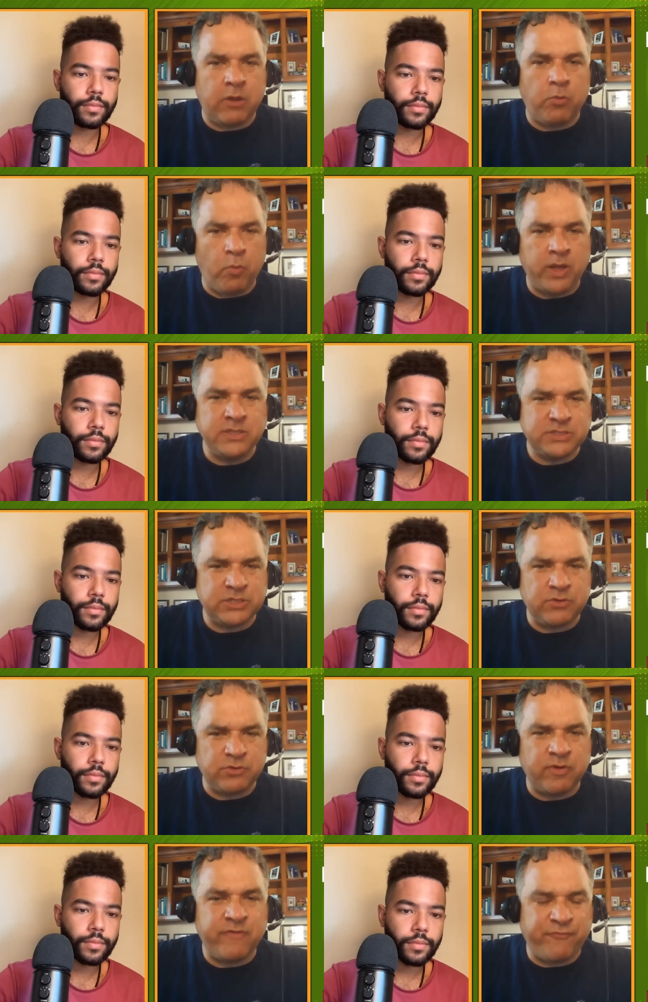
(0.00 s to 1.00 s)
Speaker 1: know one
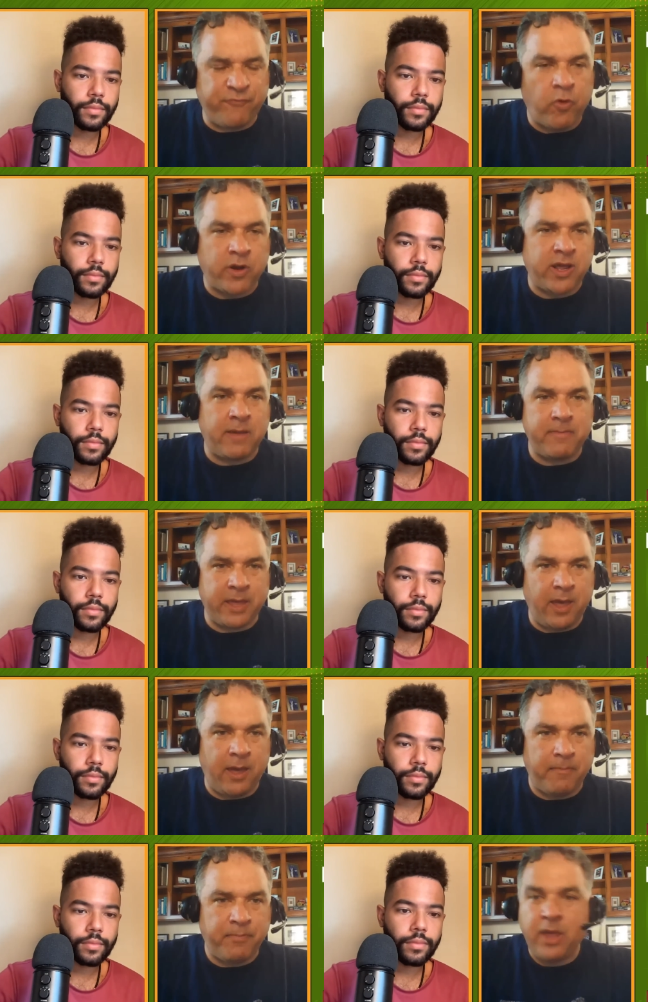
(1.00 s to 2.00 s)
two three four coming
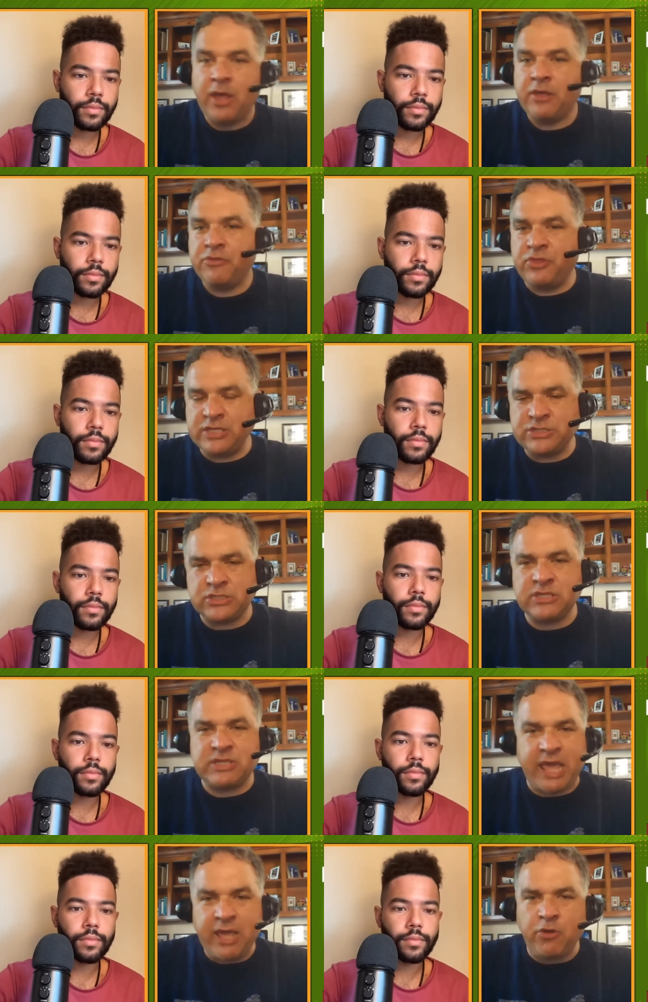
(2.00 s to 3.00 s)
up. This
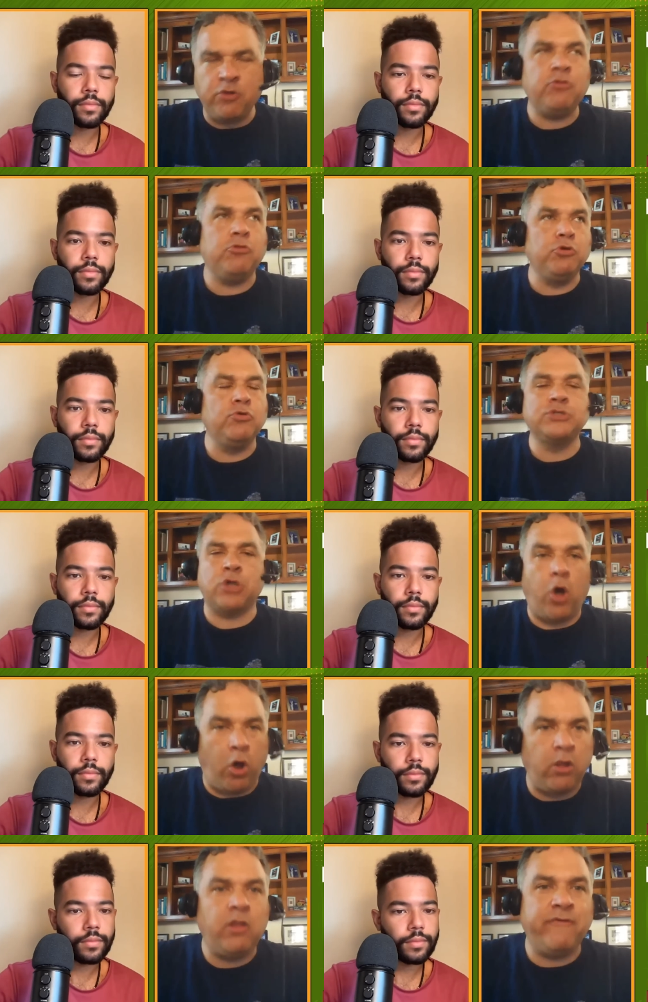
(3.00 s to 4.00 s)
they could lose
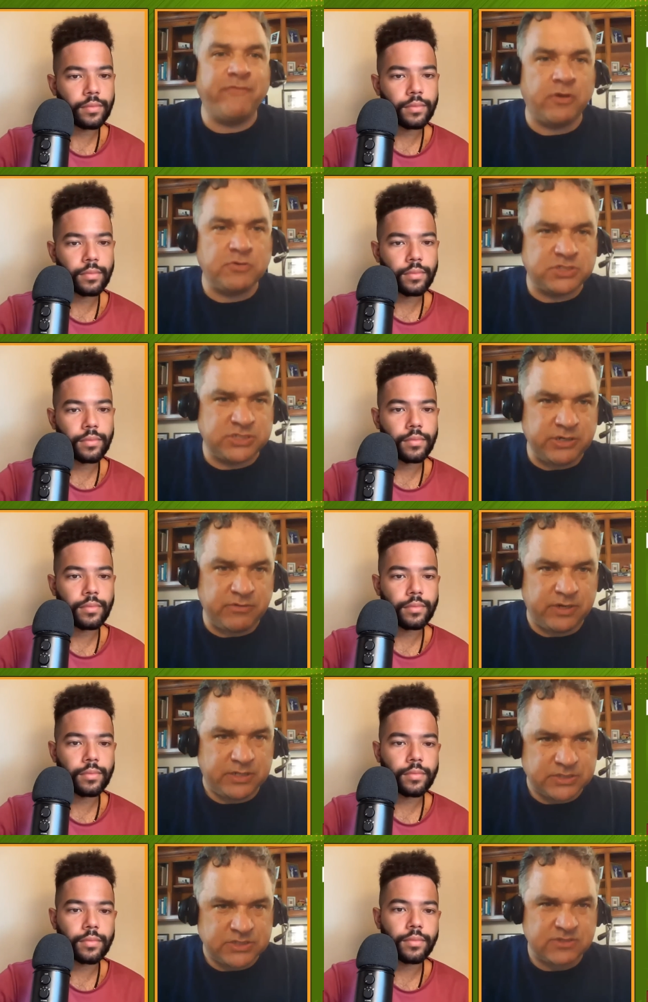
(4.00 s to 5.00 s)
all of those
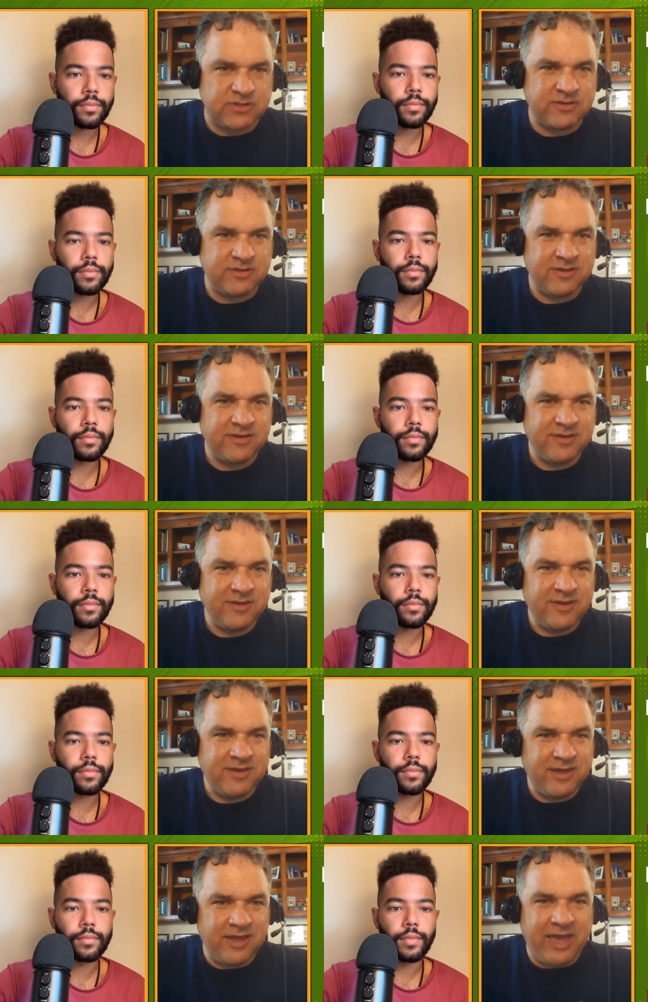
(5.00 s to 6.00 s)
series.
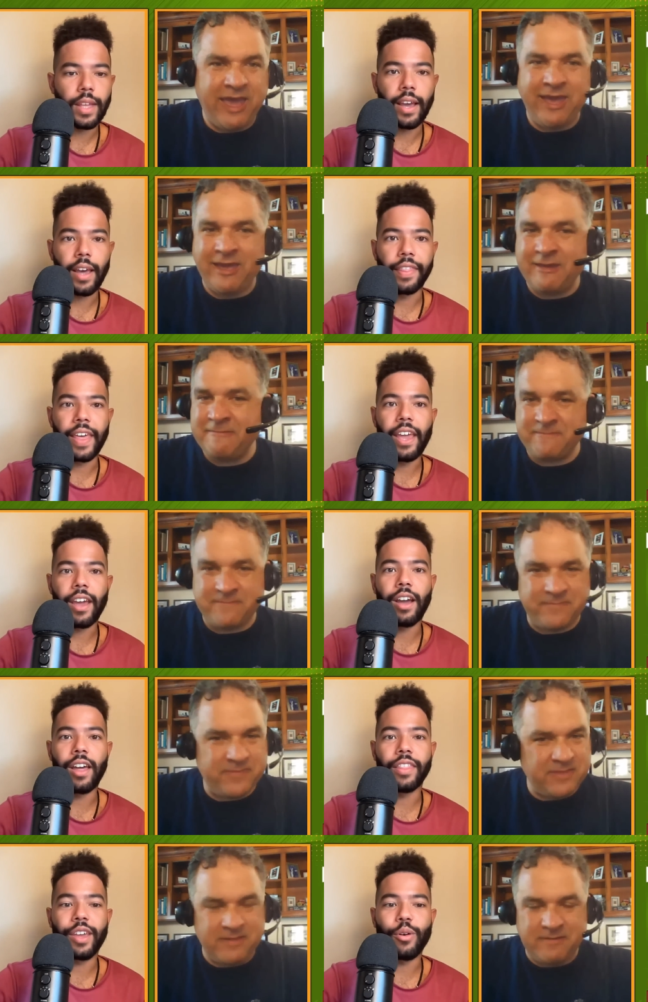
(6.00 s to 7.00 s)
Speaker 2: Yeah, and, and
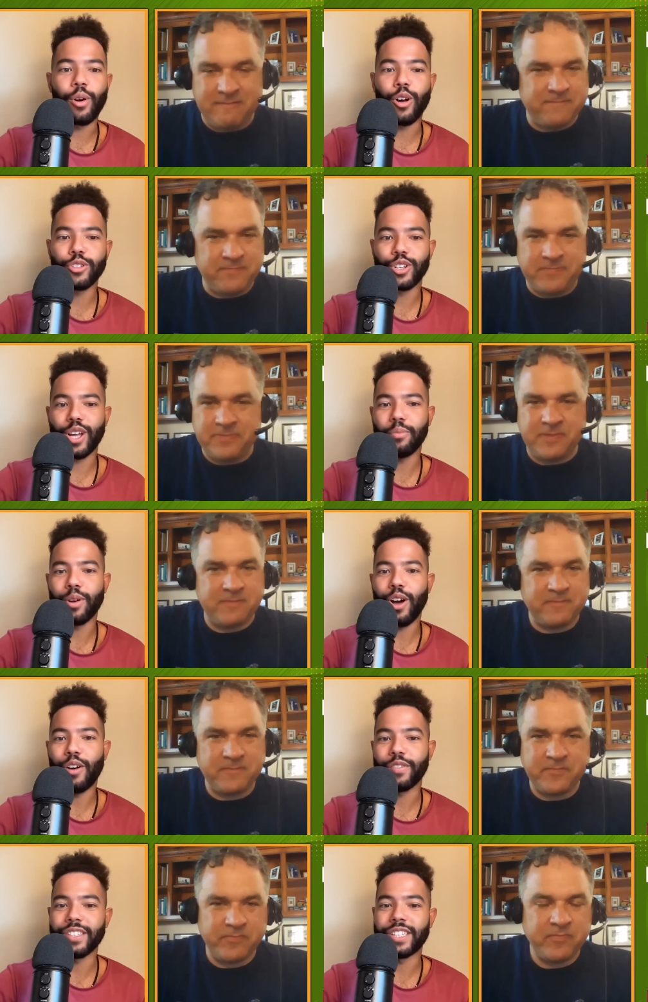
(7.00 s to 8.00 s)
they and they were also coming
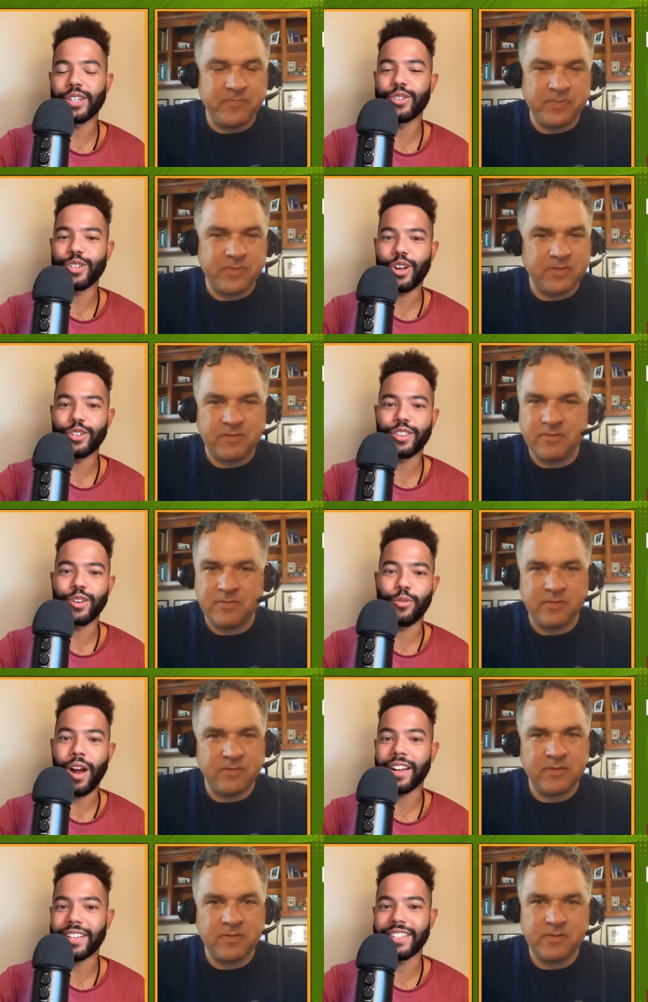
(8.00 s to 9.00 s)
off a series loss to the
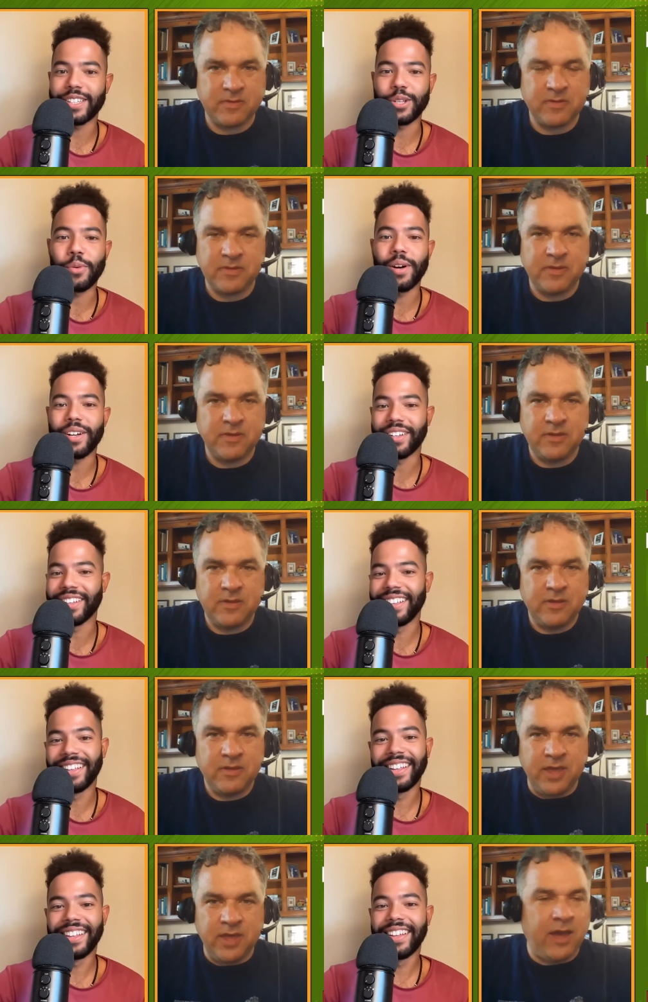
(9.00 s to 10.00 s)
Rockies as well.
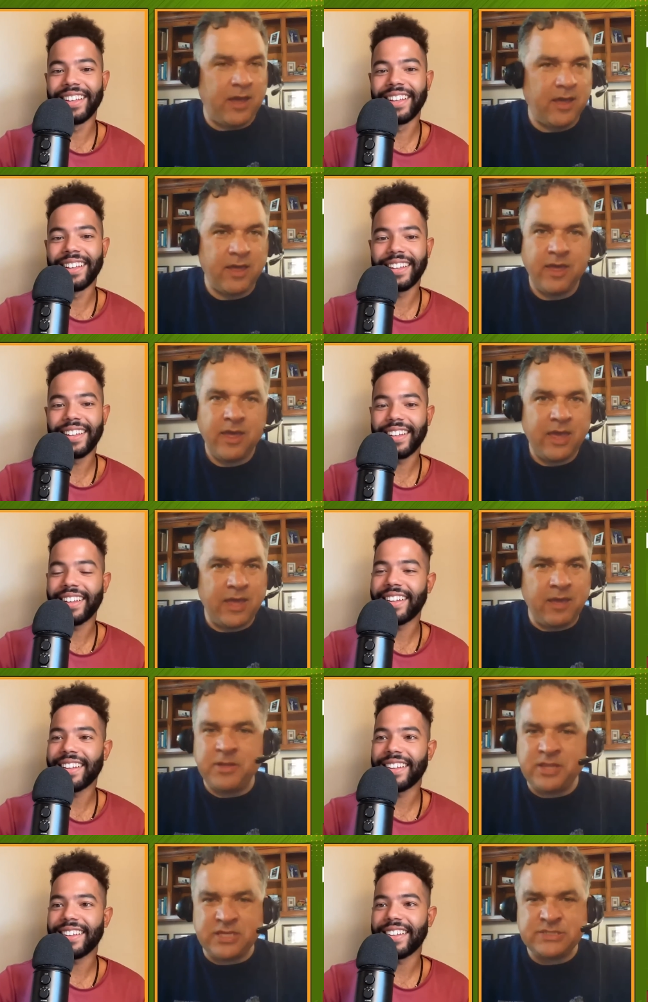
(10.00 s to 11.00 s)
Speaker 1: Yeah, I
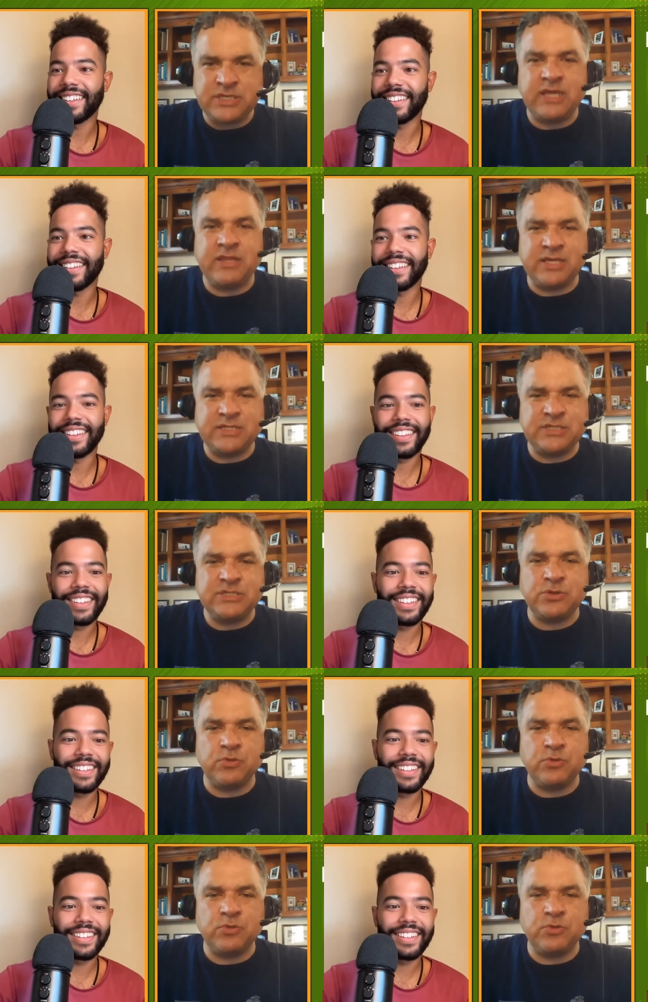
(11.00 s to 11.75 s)
mean this this is